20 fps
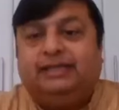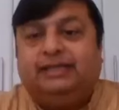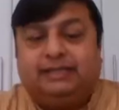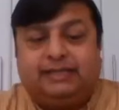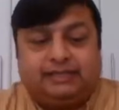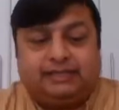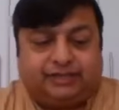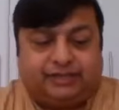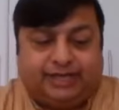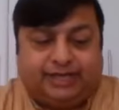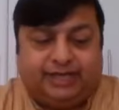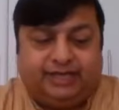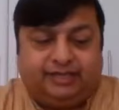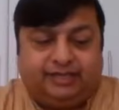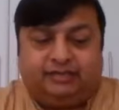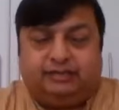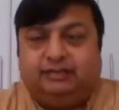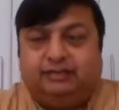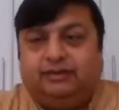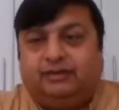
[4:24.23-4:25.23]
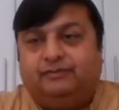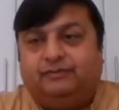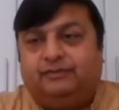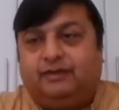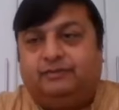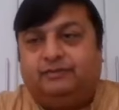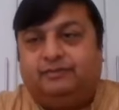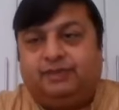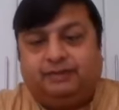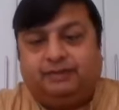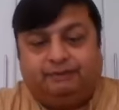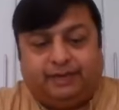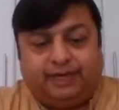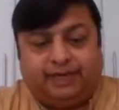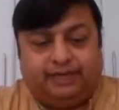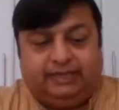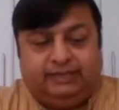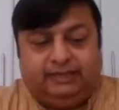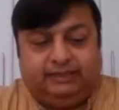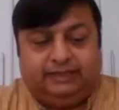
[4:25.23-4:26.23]
theta state of the
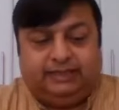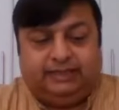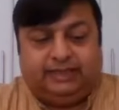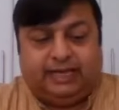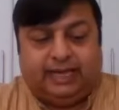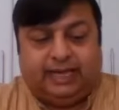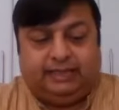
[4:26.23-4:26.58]
brain,